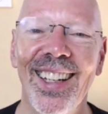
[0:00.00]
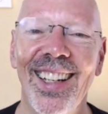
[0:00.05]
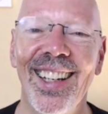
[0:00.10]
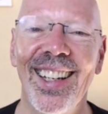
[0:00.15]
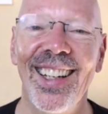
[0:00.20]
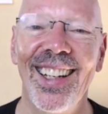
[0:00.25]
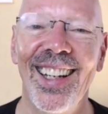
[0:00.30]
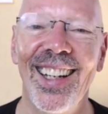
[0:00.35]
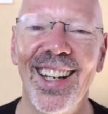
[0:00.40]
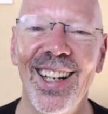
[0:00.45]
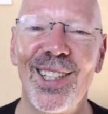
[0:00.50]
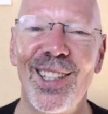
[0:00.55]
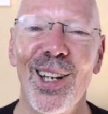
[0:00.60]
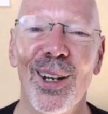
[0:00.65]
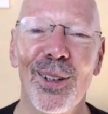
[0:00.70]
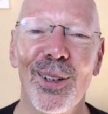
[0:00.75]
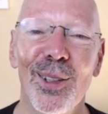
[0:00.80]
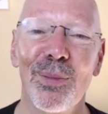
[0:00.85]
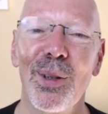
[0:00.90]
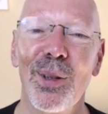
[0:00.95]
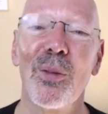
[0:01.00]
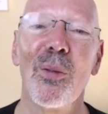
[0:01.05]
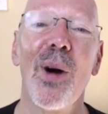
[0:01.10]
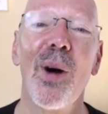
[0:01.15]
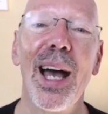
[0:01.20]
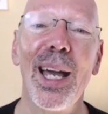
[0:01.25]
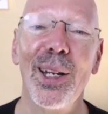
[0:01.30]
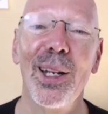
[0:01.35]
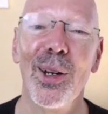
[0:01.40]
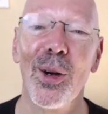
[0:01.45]
It's always been
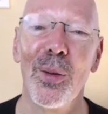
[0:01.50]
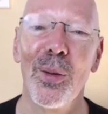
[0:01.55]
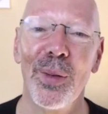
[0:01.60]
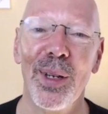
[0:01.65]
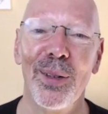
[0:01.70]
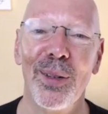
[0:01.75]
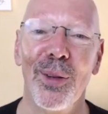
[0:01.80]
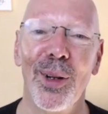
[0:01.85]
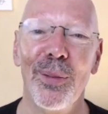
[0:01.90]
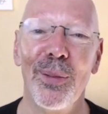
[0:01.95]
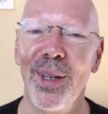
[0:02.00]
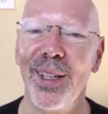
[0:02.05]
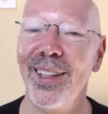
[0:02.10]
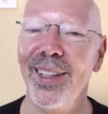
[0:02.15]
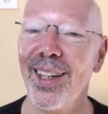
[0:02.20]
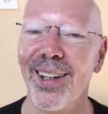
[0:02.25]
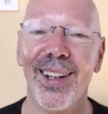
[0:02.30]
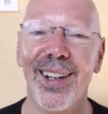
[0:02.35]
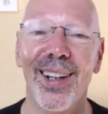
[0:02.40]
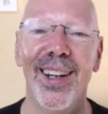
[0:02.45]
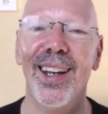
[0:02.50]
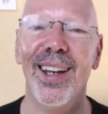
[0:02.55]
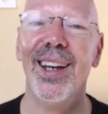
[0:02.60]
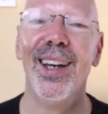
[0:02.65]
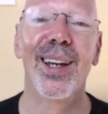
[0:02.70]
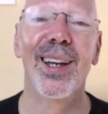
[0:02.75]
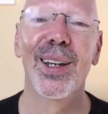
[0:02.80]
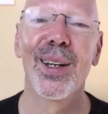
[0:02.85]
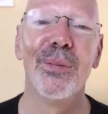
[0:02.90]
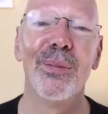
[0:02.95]
wide open. We've been there
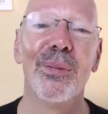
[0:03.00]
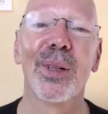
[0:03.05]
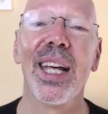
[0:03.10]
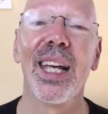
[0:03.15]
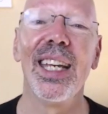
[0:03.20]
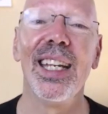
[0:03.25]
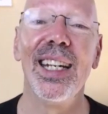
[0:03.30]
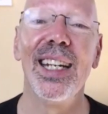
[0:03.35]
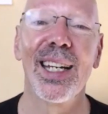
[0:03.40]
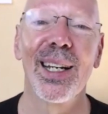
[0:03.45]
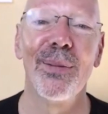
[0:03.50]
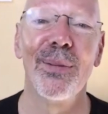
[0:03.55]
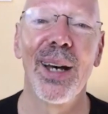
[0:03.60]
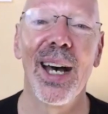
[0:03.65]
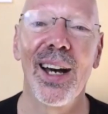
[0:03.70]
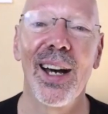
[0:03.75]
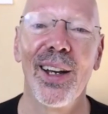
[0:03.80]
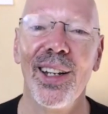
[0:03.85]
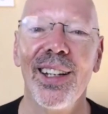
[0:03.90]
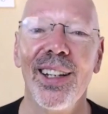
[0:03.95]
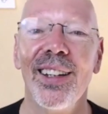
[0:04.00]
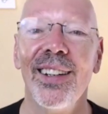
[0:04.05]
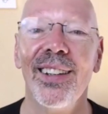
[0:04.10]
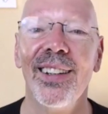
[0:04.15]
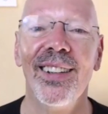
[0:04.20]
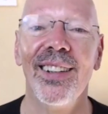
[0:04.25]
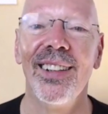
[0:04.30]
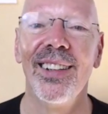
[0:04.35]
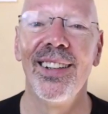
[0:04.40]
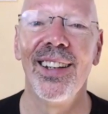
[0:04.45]
complaining about it.
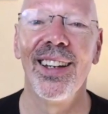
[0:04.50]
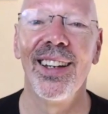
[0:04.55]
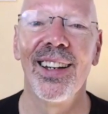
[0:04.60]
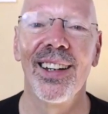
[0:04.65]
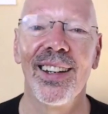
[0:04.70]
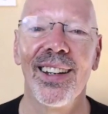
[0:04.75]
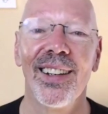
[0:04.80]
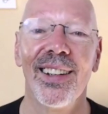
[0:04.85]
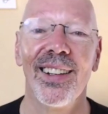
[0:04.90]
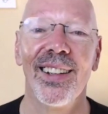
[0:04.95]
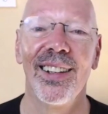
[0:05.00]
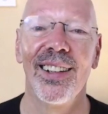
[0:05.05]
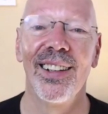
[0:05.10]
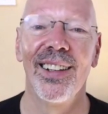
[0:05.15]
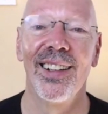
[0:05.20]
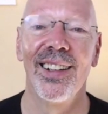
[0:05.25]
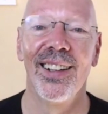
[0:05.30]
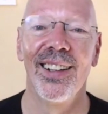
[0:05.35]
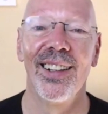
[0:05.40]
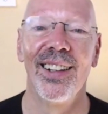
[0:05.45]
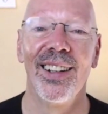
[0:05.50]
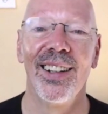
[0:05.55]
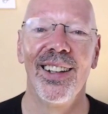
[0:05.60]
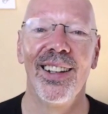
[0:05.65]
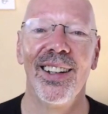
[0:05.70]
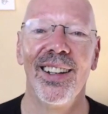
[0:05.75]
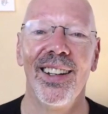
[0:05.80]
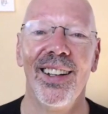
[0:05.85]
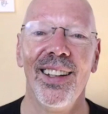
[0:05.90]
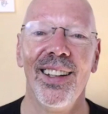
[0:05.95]
And yeah.
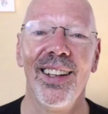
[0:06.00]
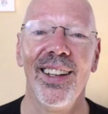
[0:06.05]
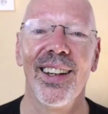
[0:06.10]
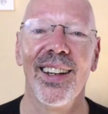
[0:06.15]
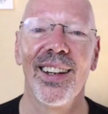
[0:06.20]
Yeah.